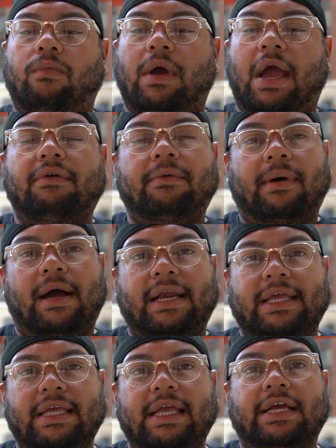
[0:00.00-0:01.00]

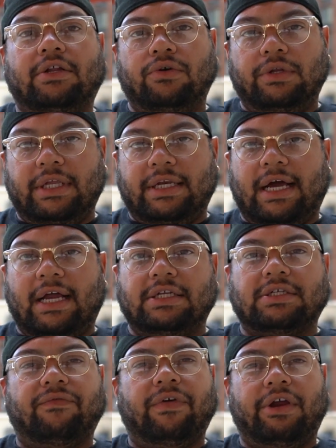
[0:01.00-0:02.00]
everybody, including the
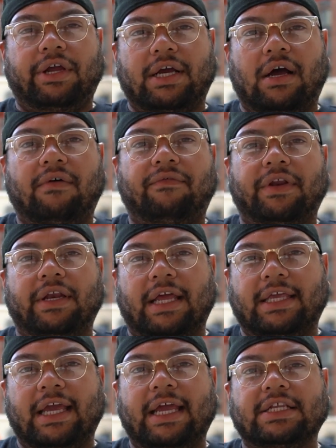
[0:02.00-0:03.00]
doctors, are very confident
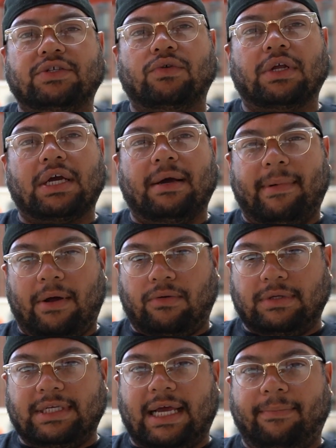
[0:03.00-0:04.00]
that Cade is going to come out
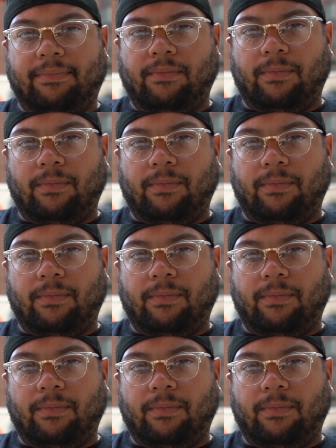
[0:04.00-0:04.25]
on top.